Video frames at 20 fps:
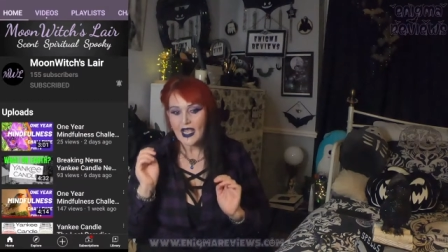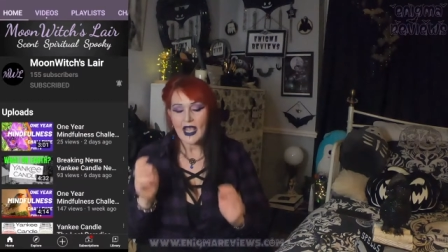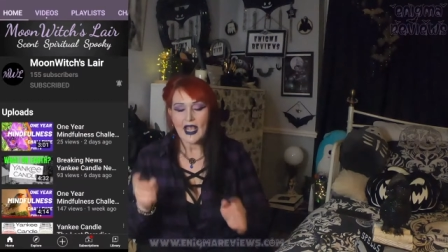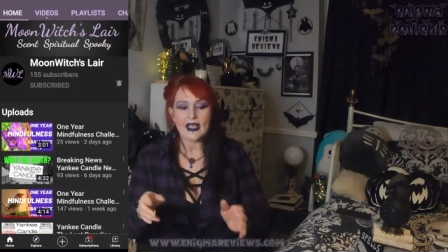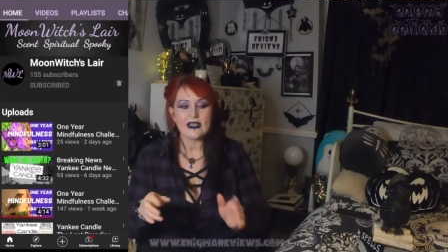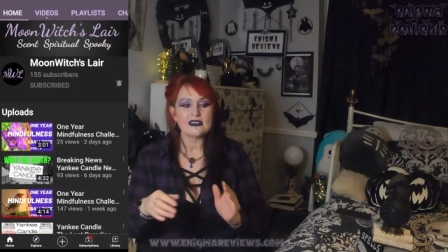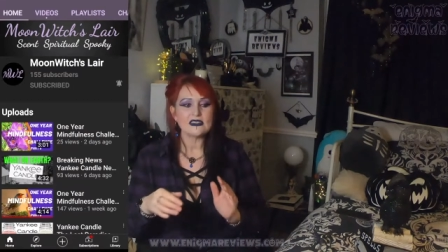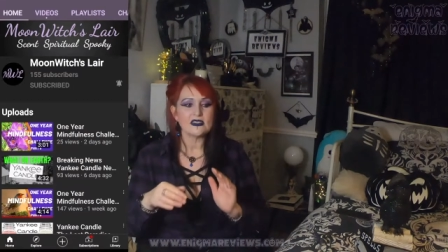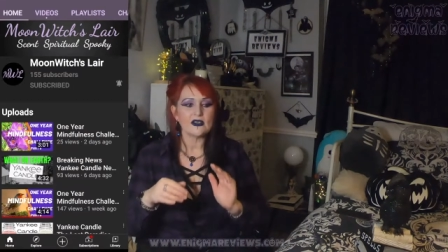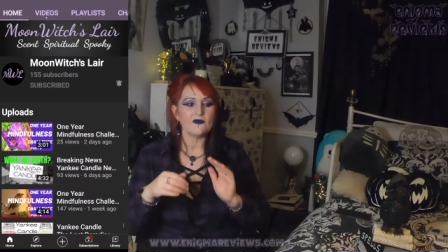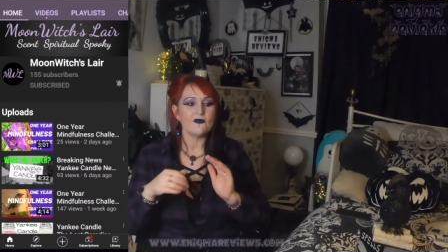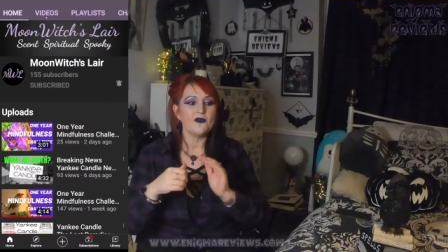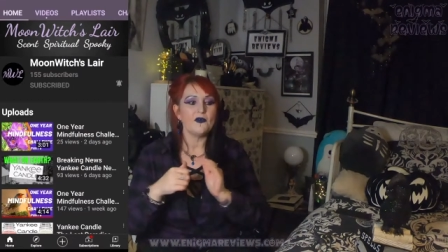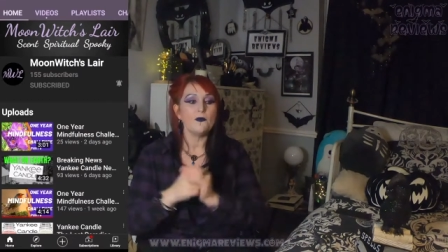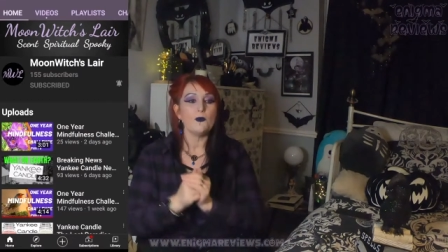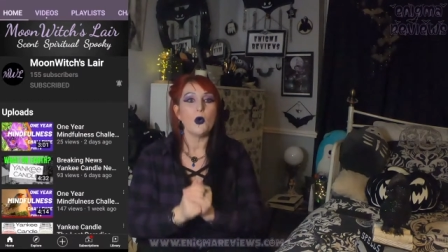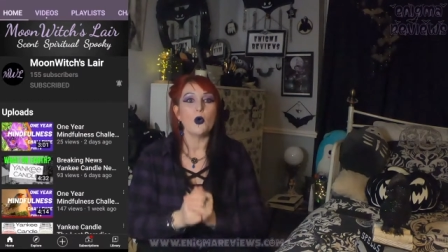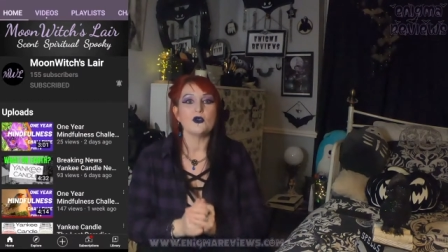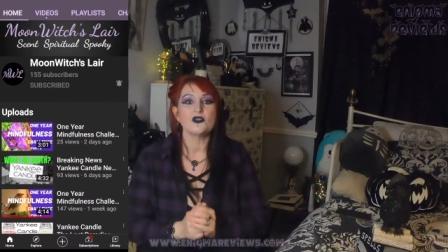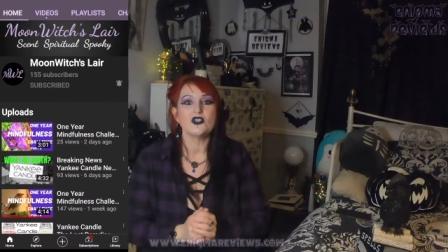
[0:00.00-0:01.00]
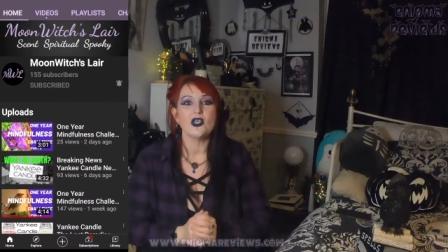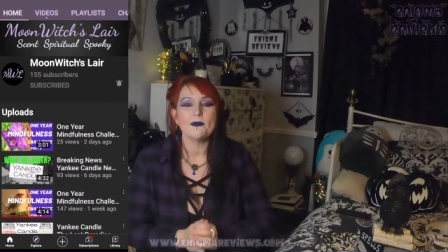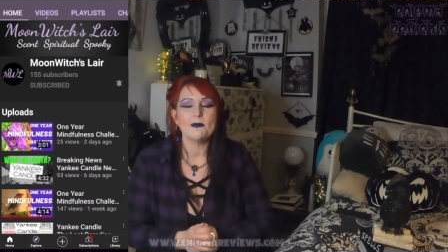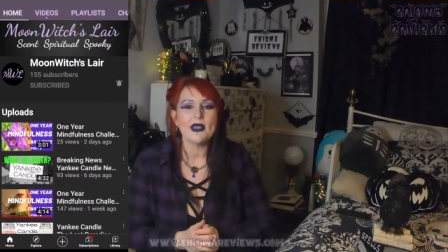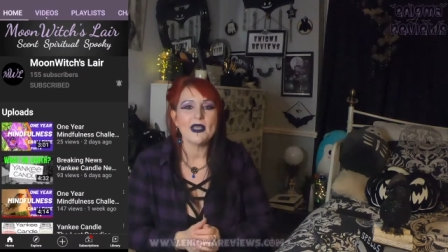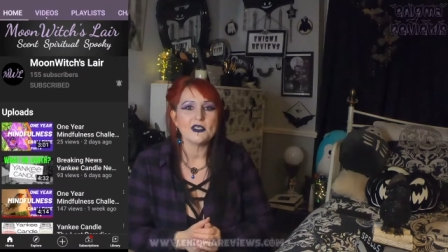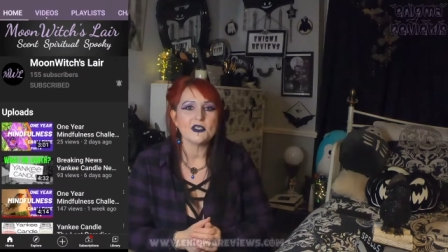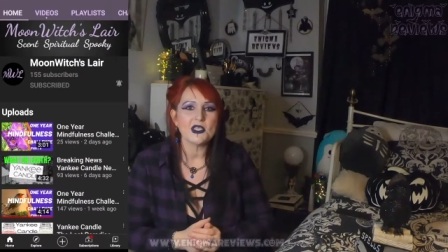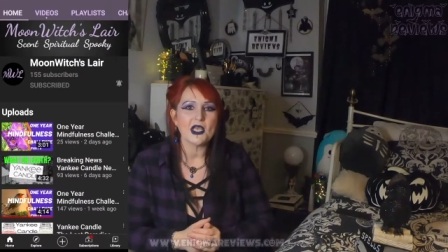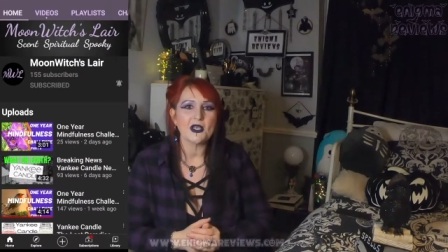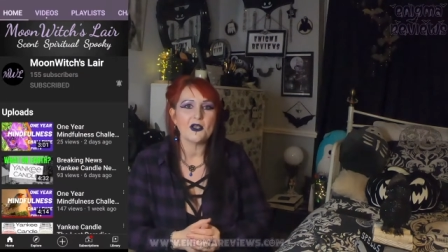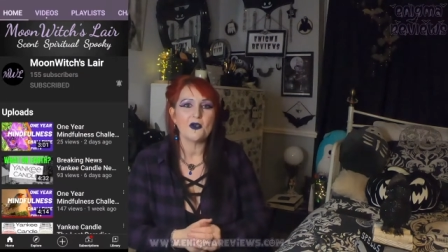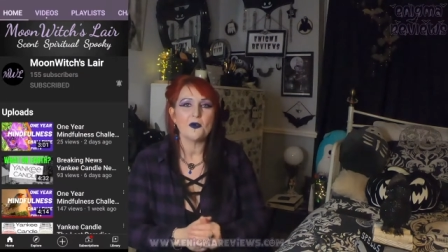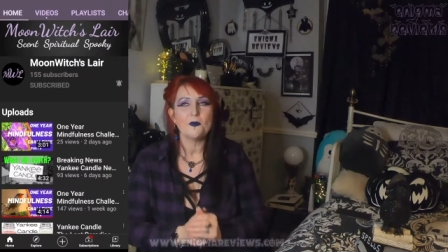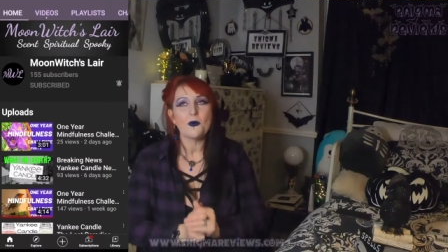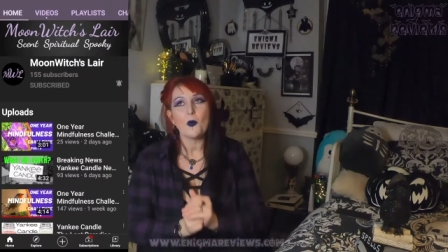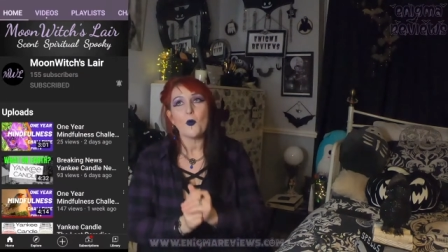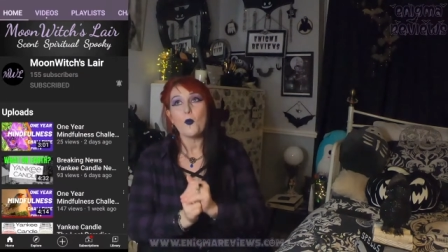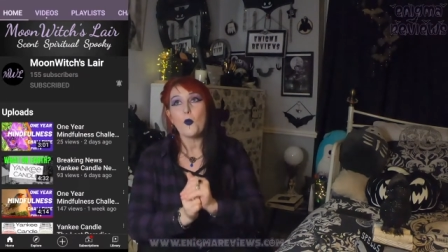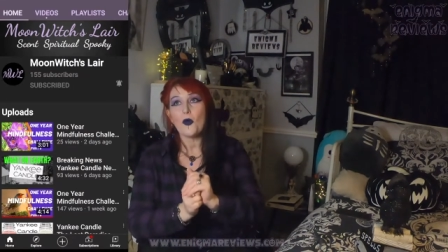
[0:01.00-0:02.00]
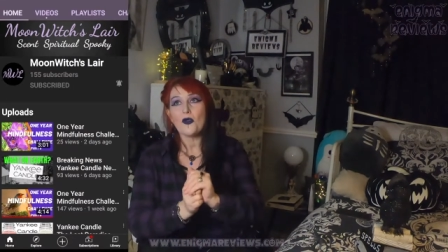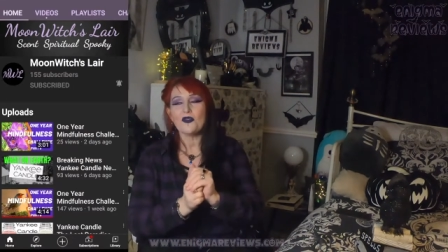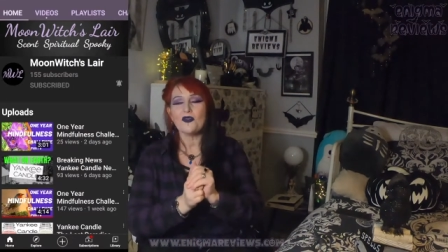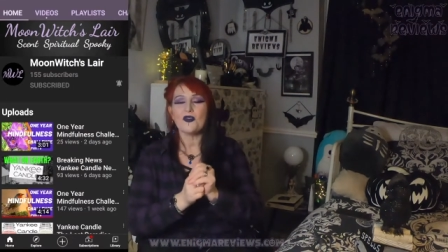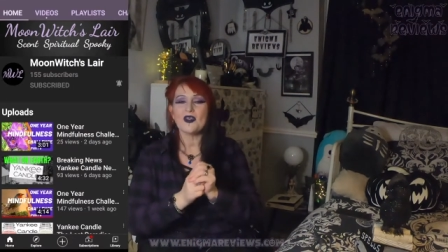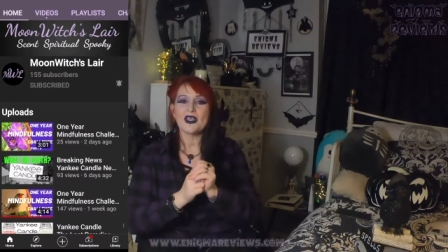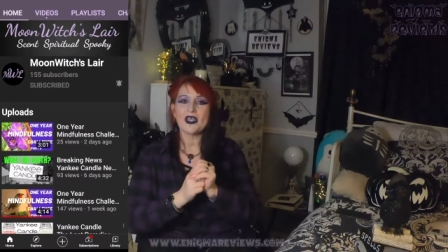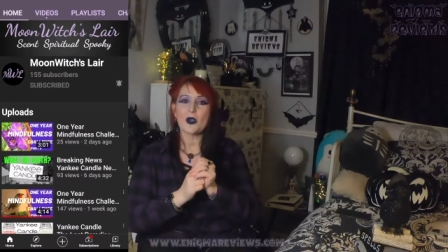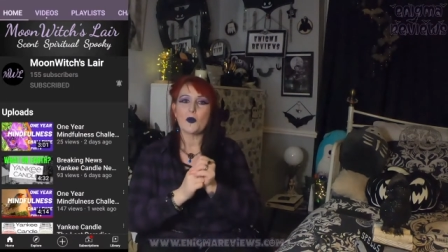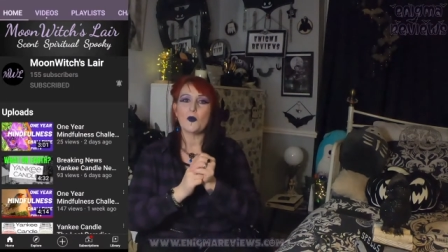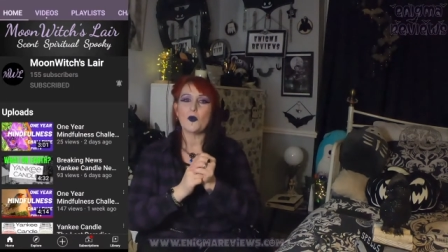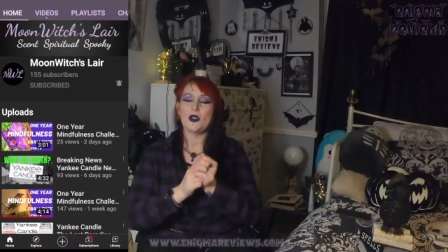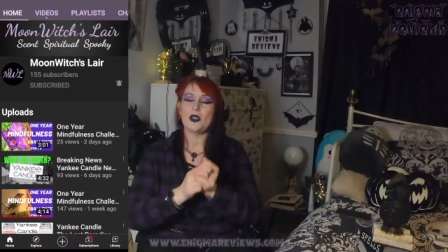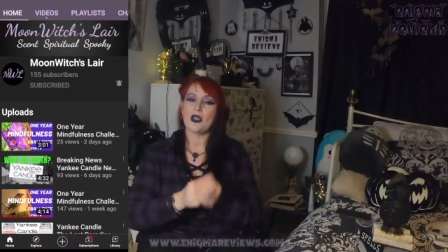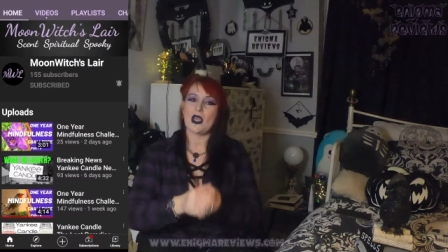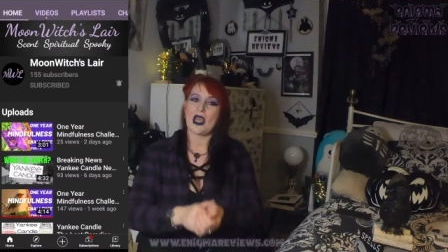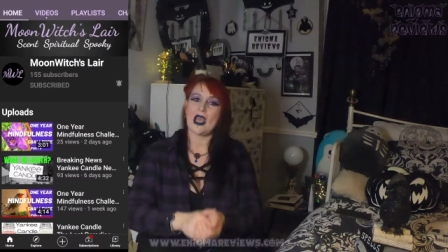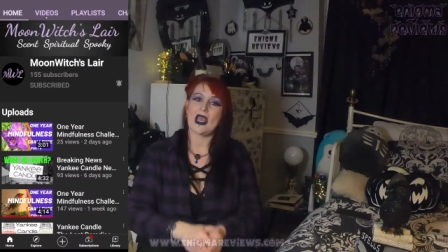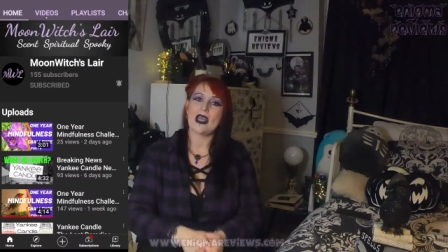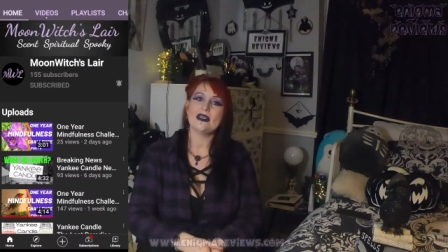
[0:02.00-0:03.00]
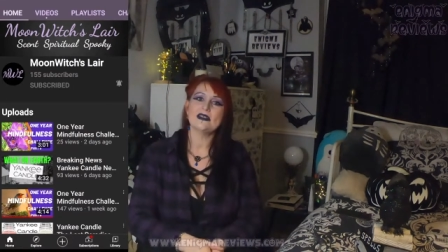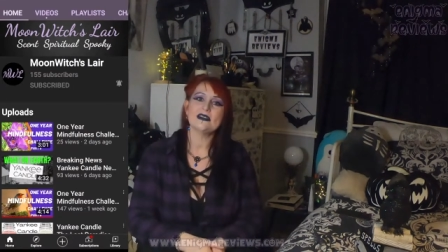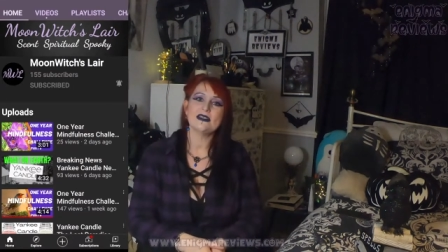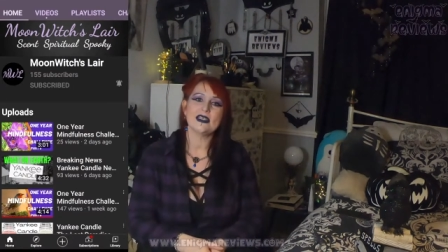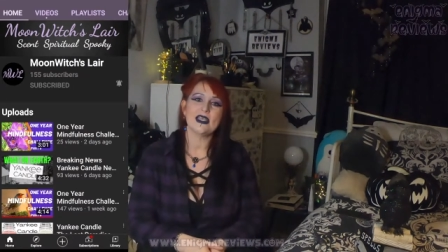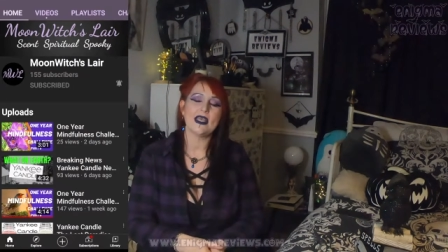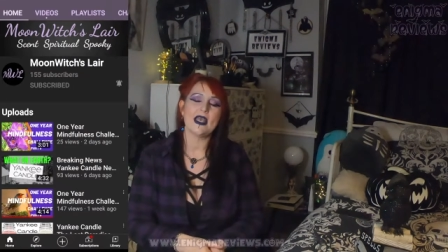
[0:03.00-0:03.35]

ask for much on my channel, but one thing I will ask,